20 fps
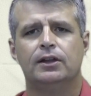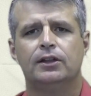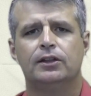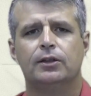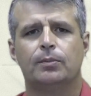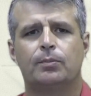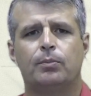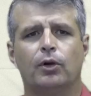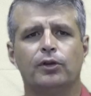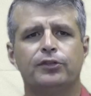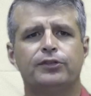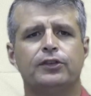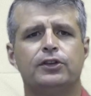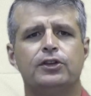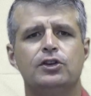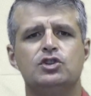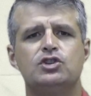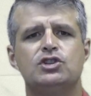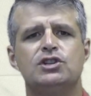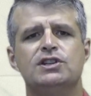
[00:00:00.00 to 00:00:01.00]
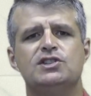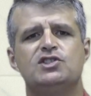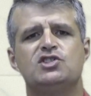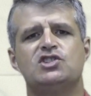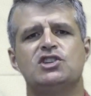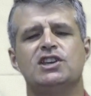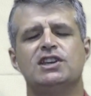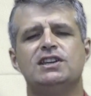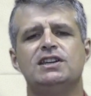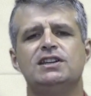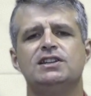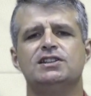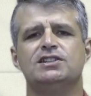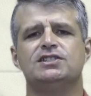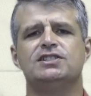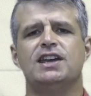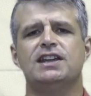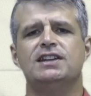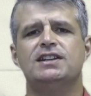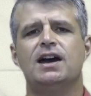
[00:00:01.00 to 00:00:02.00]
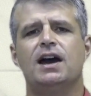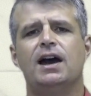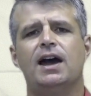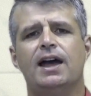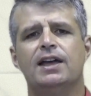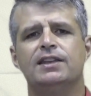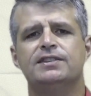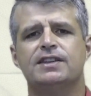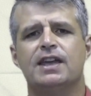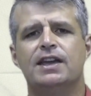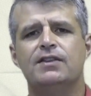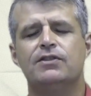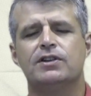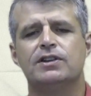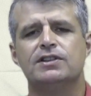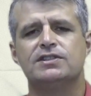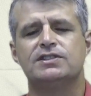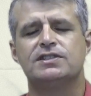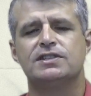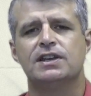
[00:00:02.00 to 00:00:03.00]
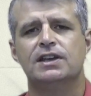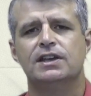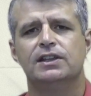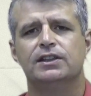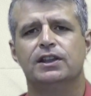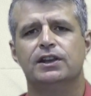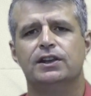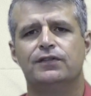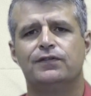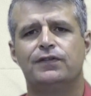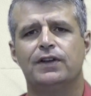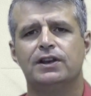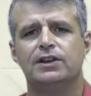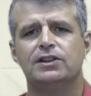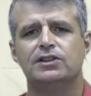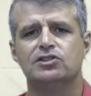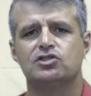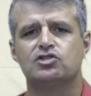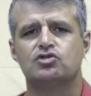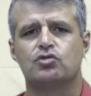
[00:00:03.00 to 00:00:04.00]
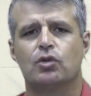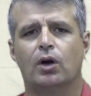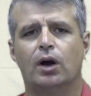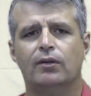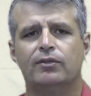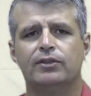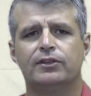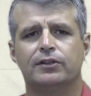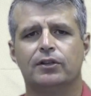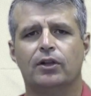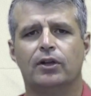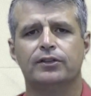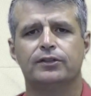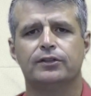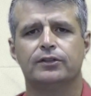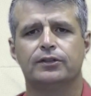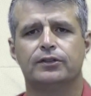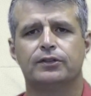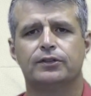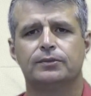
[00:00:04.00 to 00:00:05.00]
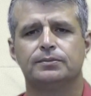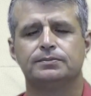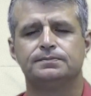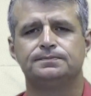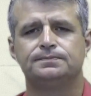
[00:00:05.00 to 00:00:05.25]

The prosecution is seeking to tender as evidence the defendant's driver's licence.